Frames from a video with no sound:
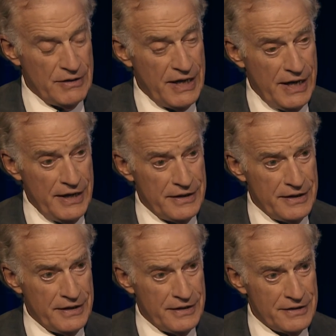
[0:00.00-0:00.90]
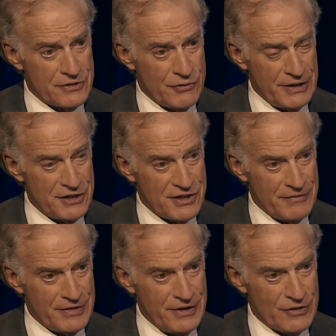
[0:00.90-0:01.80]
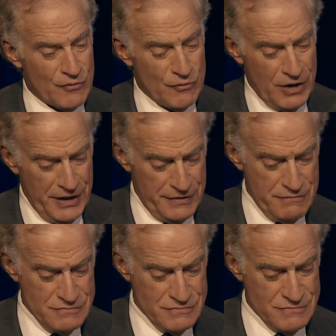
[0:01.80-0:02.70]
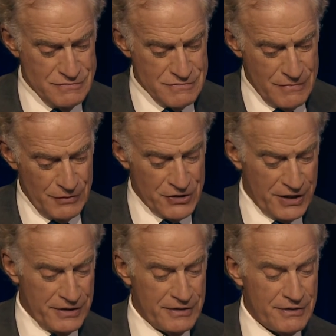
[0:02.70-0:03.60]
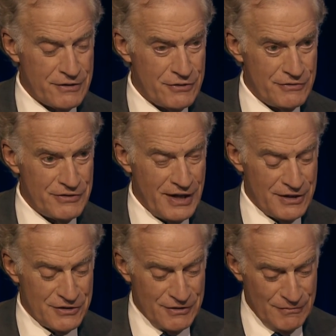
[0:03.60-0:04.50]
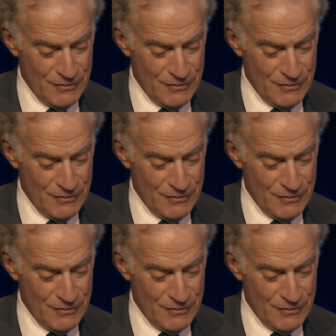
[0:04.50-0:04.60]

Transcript: had a twenty-seven-year run, which ended in two thousand